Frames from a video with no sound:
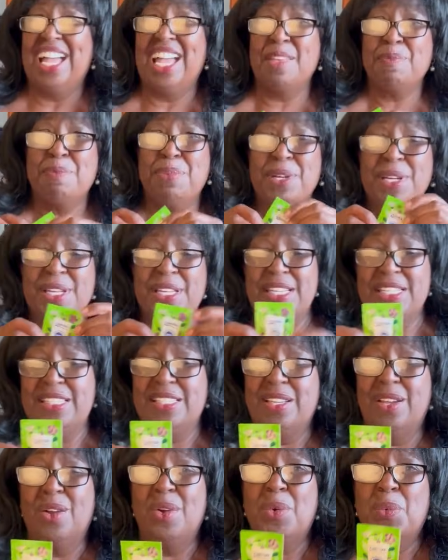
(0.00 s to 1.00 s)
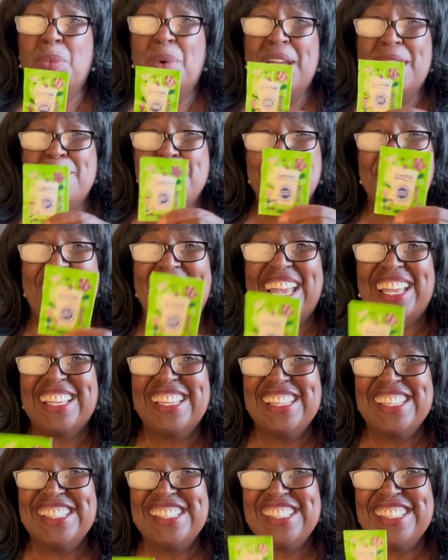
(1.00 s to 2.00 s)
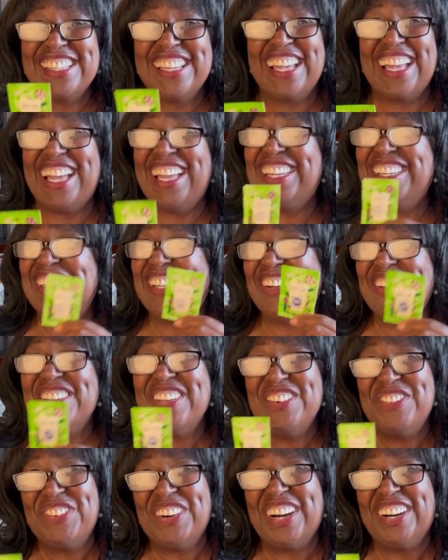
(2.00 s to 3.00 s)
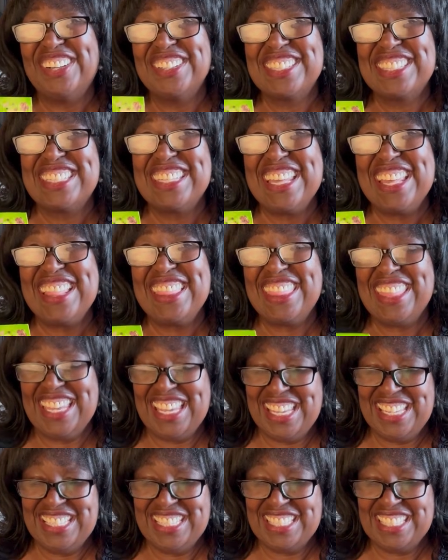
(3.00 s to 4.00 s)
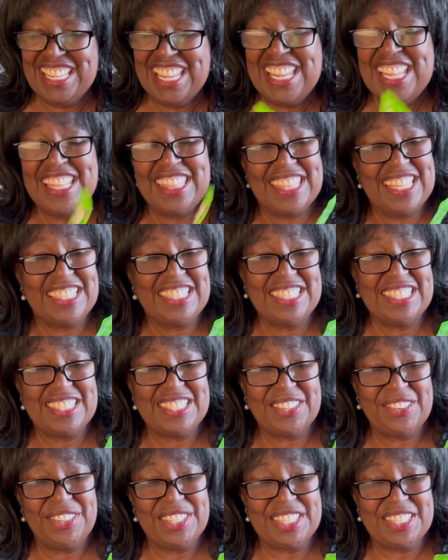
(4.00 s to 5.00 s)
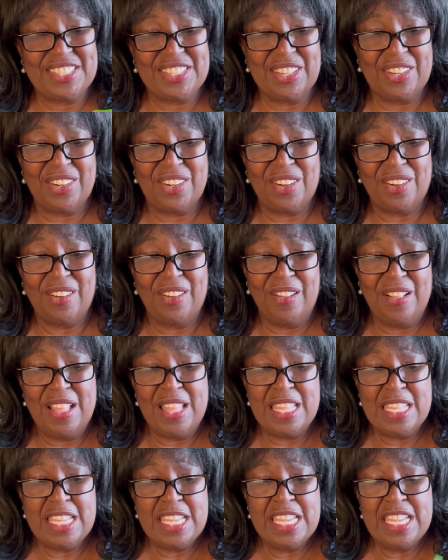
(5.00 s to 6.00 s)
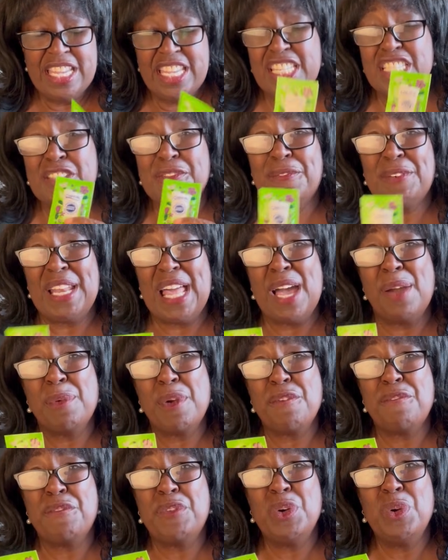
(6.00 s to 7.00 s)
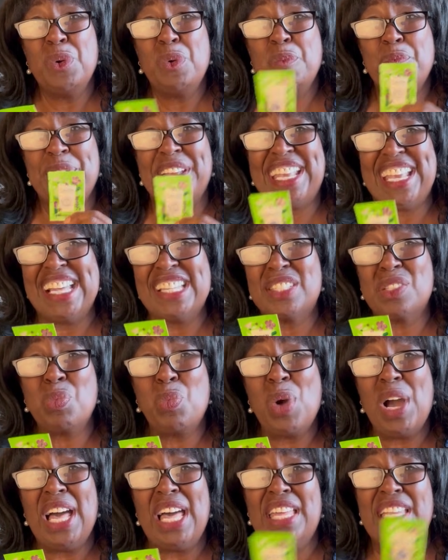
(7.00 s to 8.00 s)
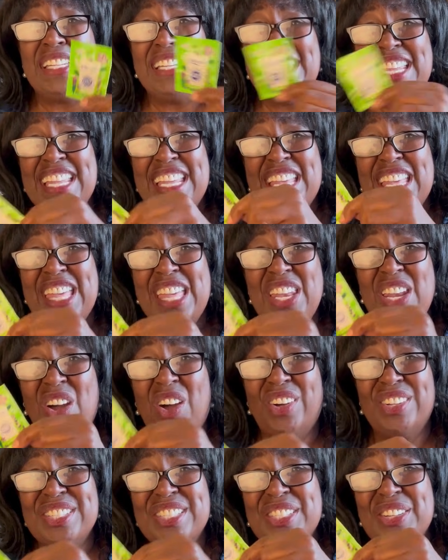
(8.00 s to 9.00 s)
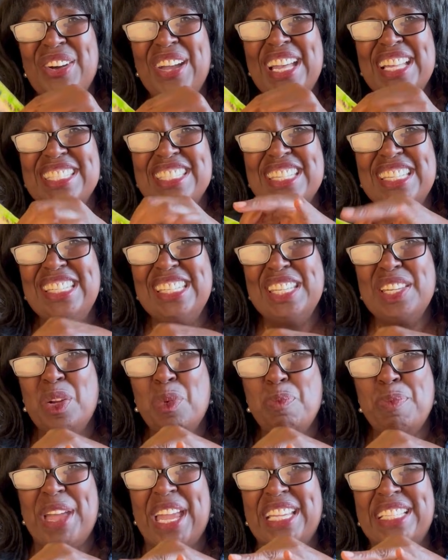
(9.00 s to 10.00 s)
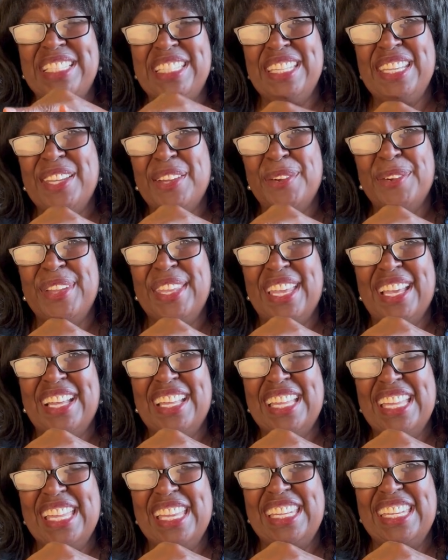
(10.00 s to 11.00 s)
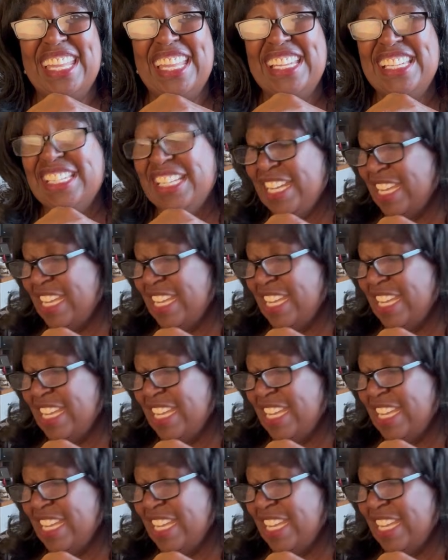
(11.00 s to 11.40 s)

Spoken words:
I put 1 package. I know you've all seen these. This is Crystal. It's flower food, but guess what? It also has a little bacteria in it.